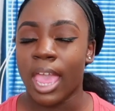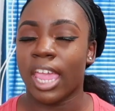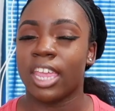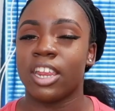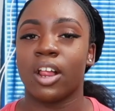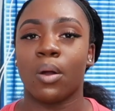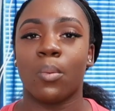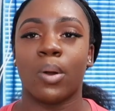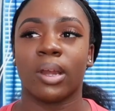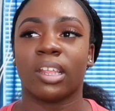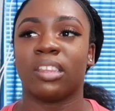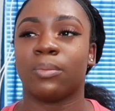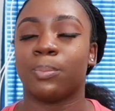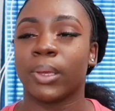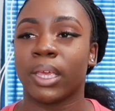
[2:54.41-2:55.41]
and you don't want
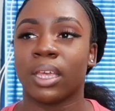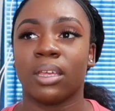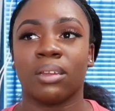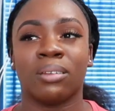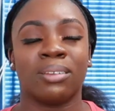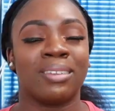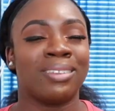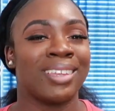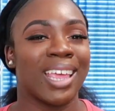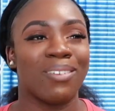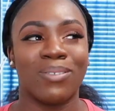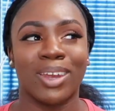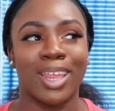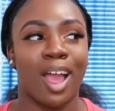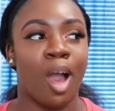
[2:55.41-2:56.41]
to spend
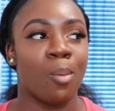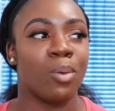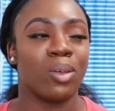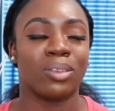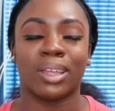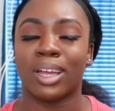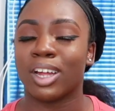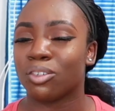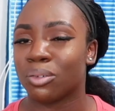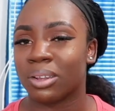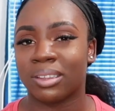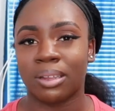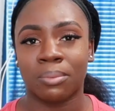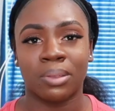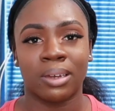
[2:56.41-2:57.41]
70 almost 100
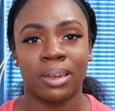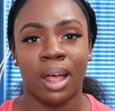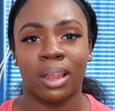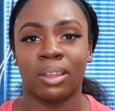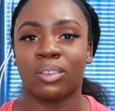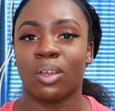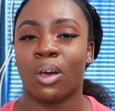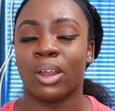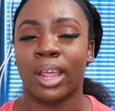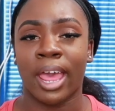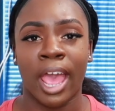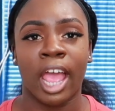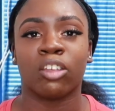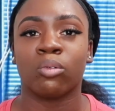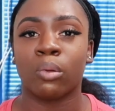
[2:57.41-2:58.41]
and something dollars on an
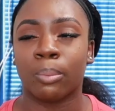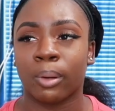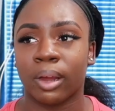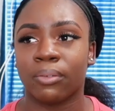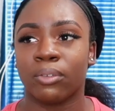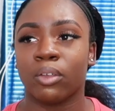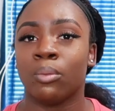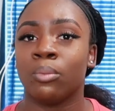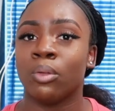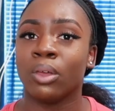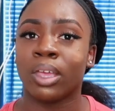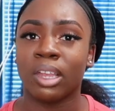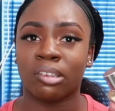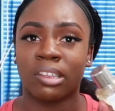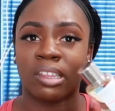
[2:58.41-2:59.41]
actual perfume
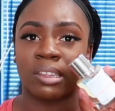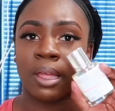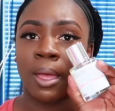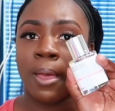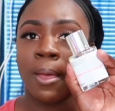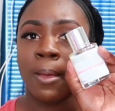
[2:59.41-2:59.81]
you can just